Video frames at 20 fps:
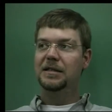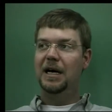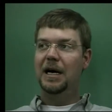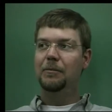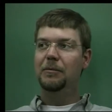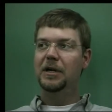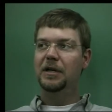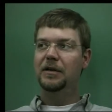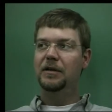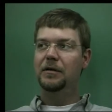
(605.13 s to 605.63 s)
I'm
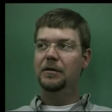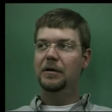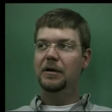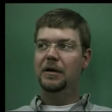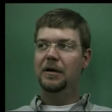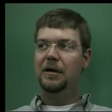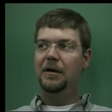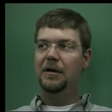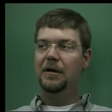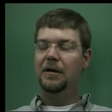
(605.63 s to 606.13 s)
going to do
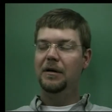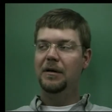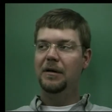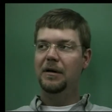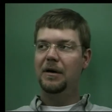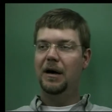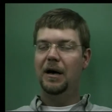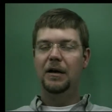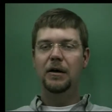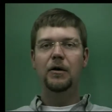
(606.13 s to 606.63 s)
it.
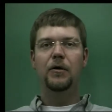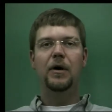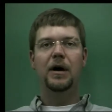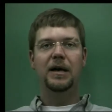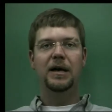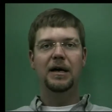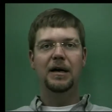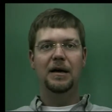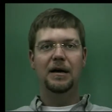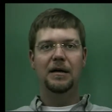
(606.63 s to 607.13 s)
I know I
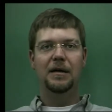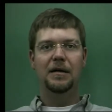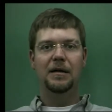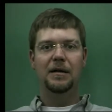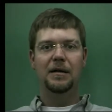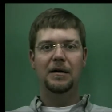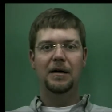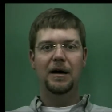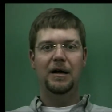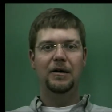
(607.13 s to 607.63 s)
can.
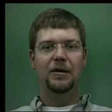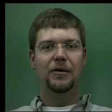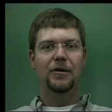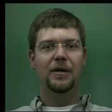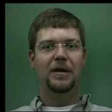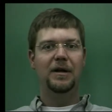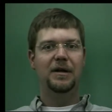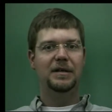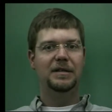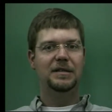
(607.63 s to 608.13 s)
I know
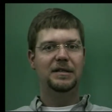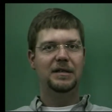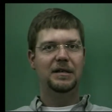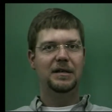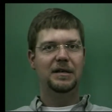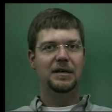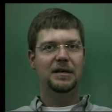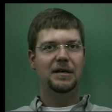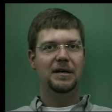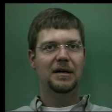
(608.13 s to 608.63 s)
that uh,
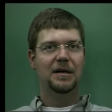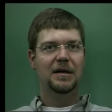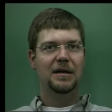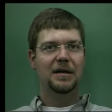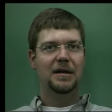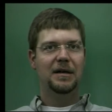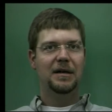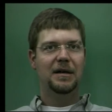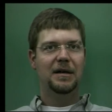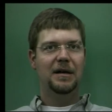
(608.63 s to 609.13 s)

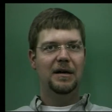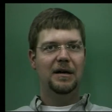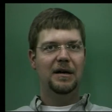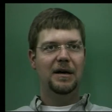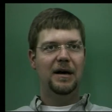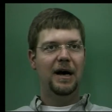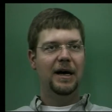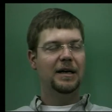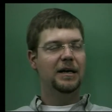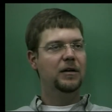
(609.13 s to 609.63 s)

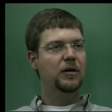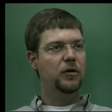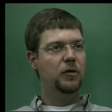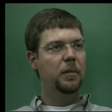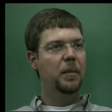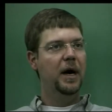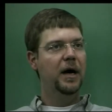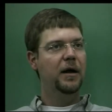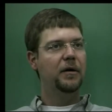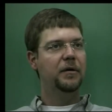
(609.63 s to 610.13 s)
uh, I can do
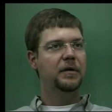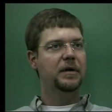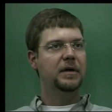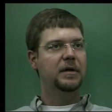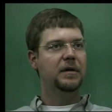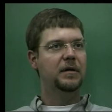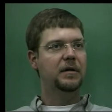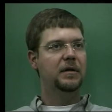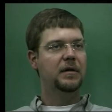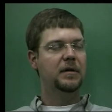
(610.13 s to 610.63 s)
better
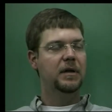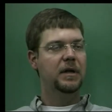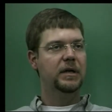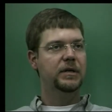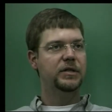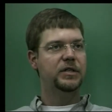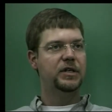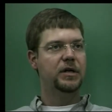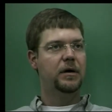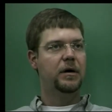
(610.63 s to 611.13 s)
than, than
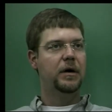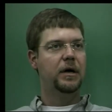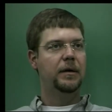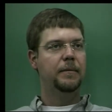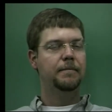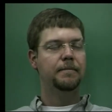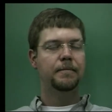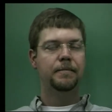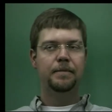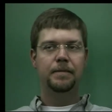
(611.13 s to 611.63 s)
Sean.
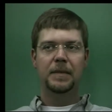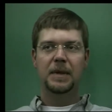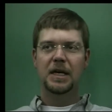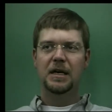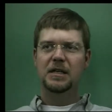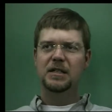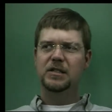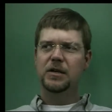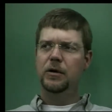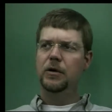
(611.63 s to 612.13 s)

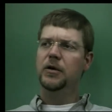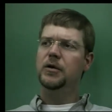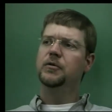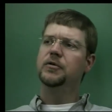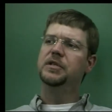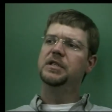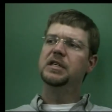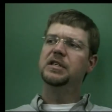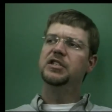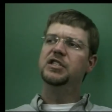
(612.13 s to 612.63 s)
So it
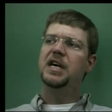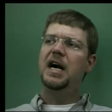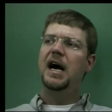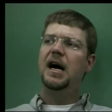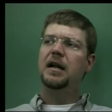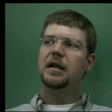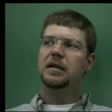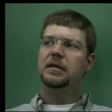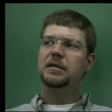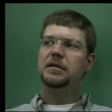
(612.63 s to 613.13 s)
was a
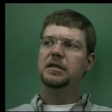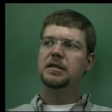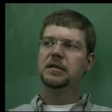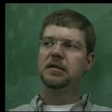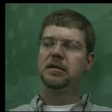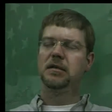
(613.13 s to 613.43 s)
challenge.